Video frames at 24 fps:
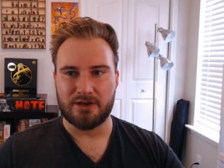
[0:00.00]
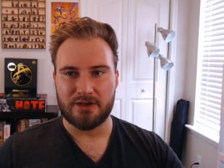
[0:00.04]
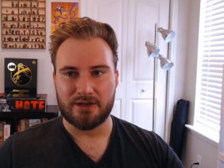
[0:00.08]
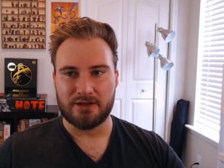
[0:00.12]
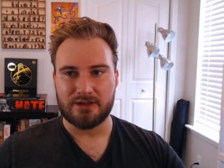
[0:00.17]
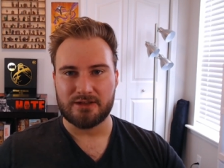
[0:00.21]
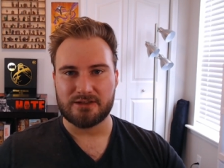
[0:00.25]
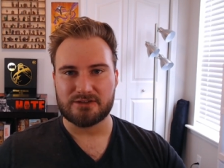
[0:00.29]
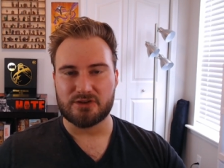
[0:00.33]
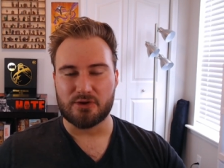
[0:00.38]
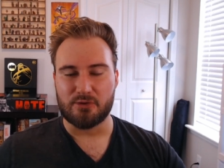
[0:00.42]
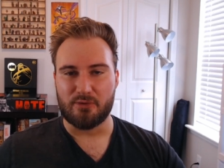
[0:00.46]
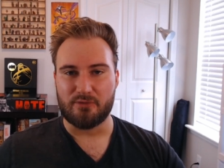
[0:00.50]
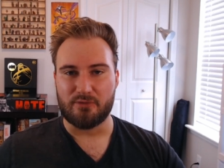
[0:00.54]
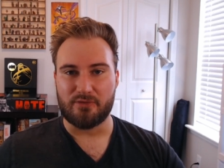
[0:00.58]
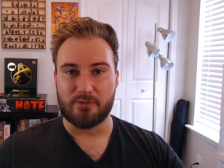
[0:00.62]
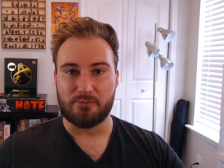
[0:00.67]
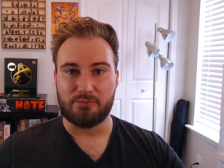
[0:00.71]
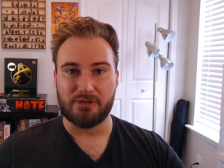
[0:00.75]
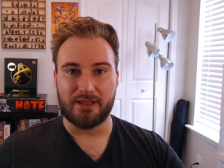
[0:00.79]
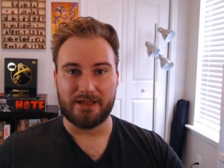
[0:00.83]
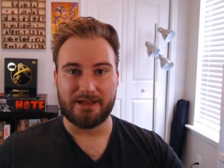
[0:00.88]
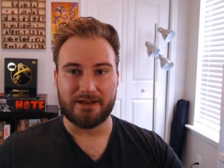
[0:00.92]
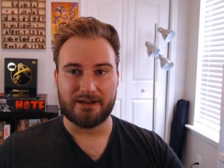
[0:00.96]
So if a
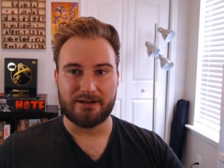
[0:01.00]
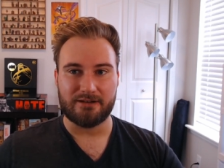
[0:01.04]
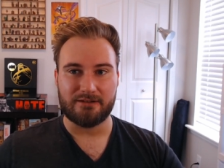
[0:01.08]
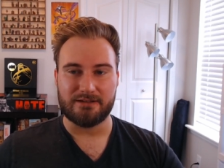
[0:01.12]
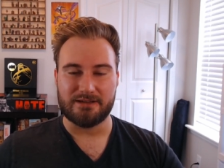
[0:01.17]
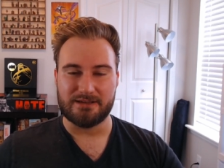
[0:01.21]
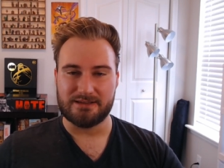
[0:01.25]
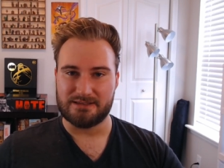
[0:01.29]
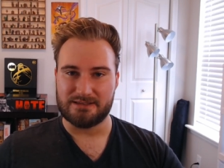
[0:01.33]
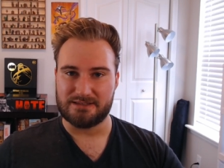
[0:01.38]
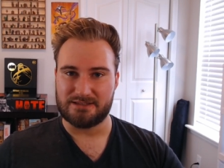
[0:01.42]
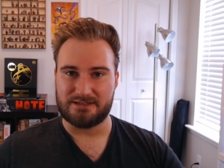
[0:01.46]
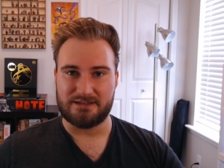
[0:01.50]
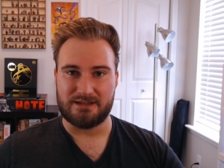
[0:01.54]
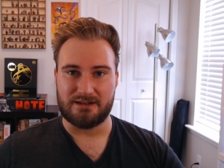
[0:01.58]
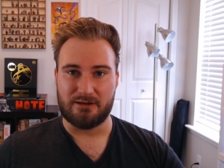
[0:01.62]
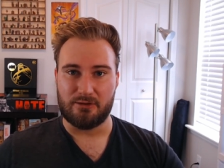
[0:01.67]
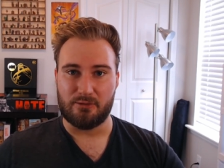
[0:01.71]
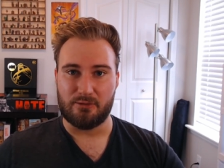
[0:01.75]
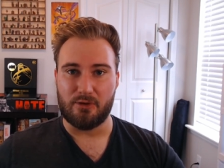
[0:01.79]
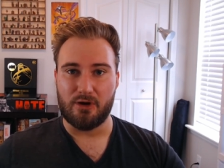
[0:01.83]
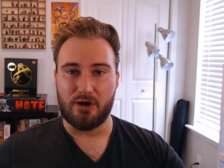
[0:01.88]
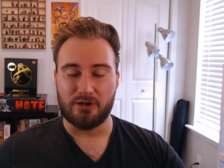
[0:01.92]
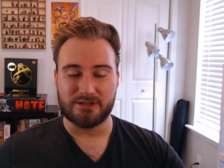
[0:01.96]
player is, you know,
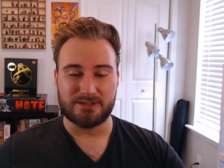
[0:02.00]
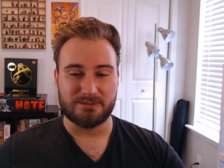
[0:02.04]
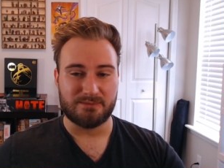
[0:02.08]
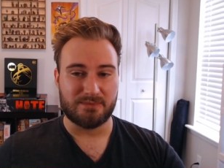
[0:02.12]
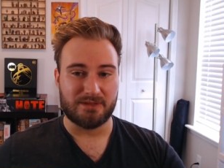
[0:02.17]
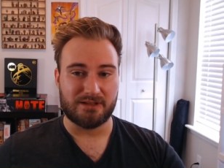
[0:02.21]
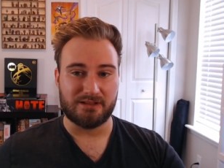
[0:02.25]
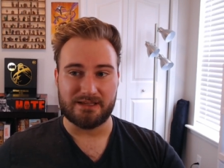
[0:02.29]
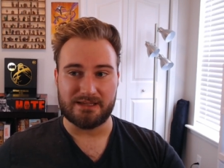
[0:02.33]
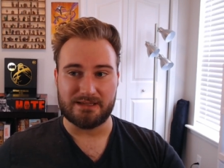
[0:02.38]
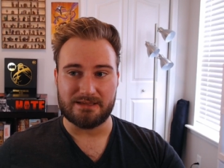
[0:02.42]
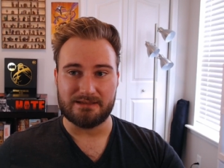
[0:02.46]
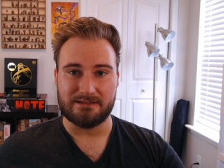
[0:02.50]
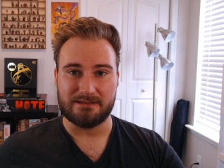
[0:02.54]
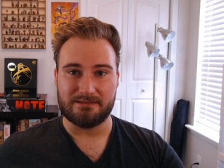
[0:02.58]
ultimately